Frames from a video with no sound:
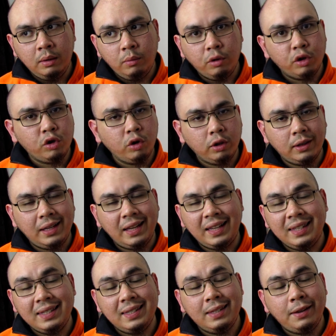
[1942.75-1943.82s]
were short like
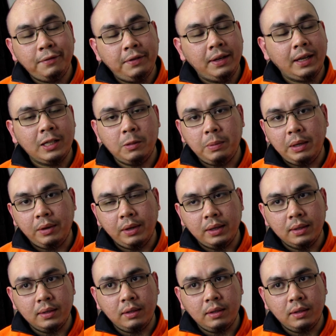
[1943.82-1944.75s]
seven experience.